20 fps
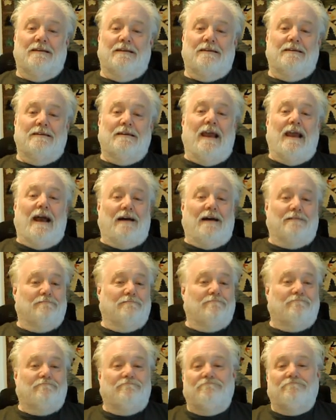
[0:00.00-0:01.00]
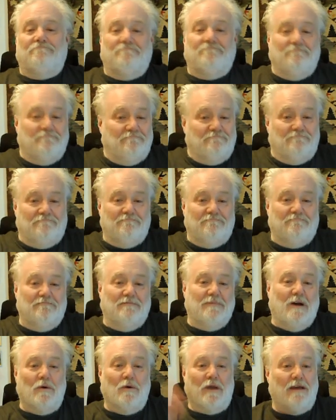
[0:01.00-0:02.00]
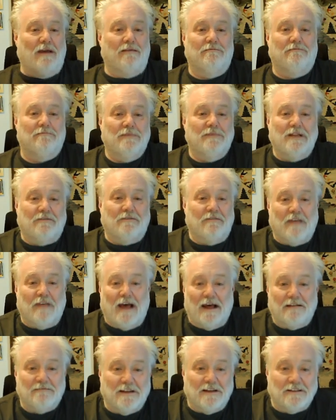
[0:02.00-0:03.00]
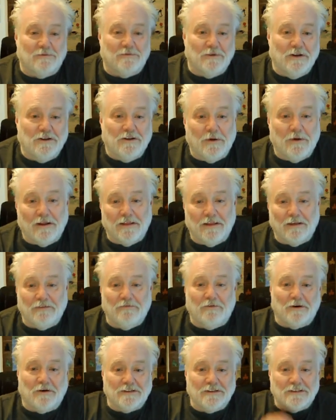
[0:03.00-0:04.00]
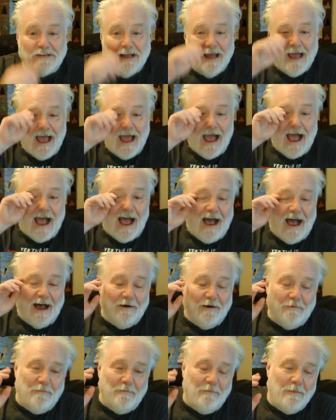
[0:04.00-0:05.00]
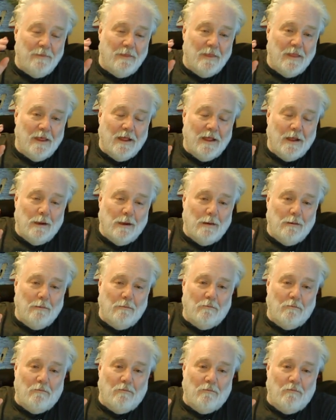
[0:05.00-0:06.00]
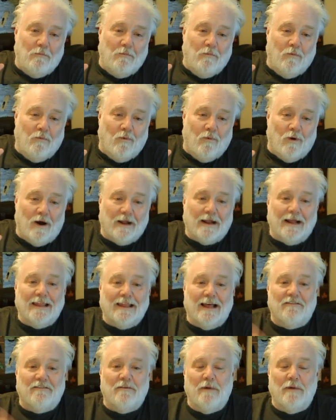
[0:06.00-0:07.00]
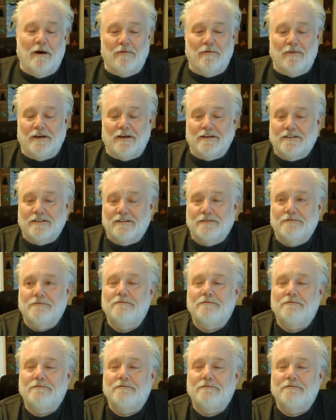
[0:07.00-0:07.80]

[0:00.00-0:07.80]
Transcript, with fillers: yeah. Okay enough of that. Doesn't really do anything for us. Um, what I love about this